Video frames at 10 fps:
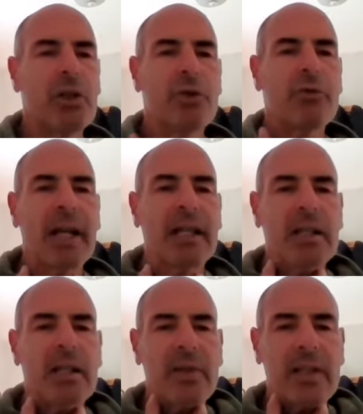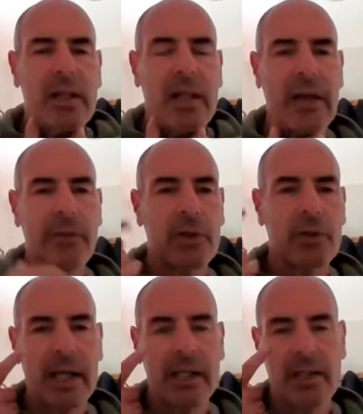Dryness of saliva,
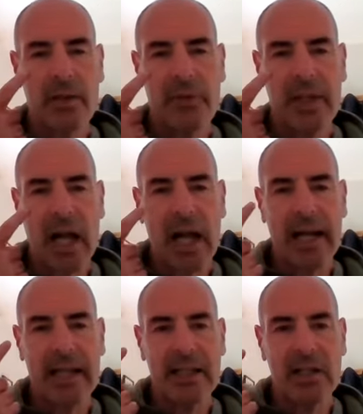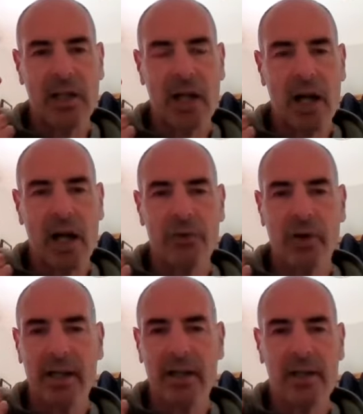dryness of the eyes,
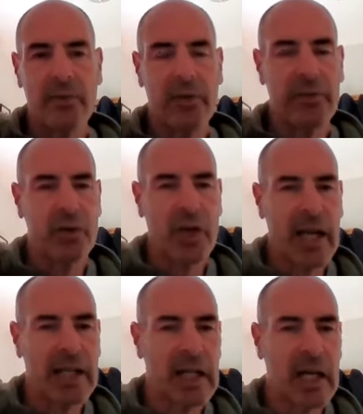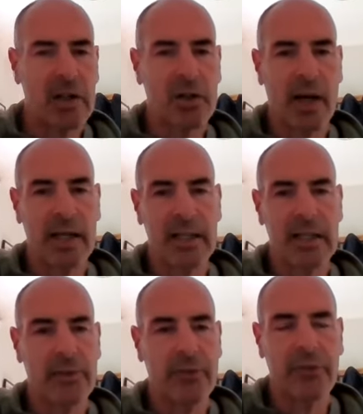dryness of the vagina,
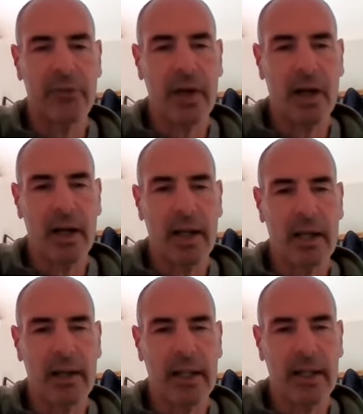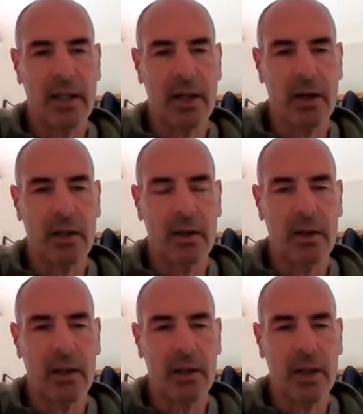dryness of anything,
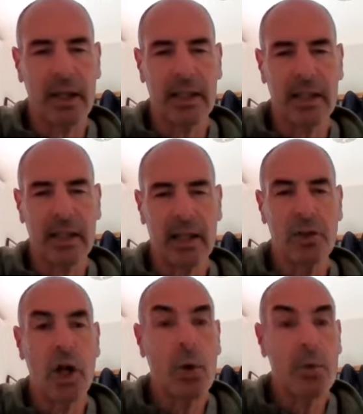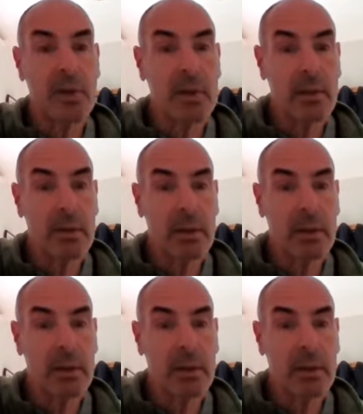any nose.